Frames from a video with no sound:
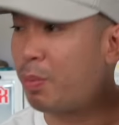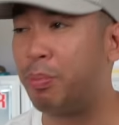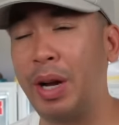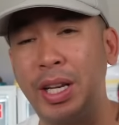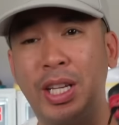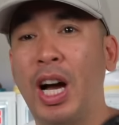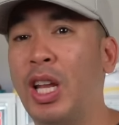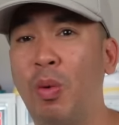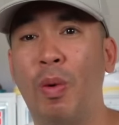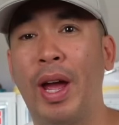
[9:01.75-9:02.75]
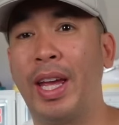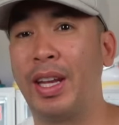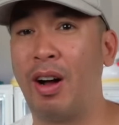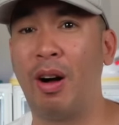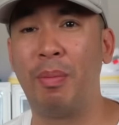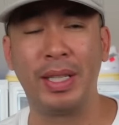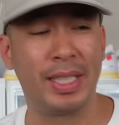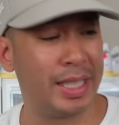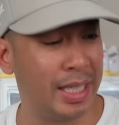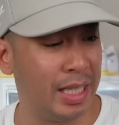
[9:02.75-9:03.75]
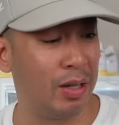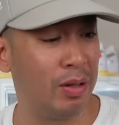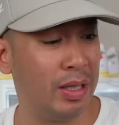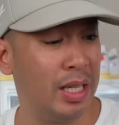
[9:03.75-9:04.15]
a Bred colorway and all, but still,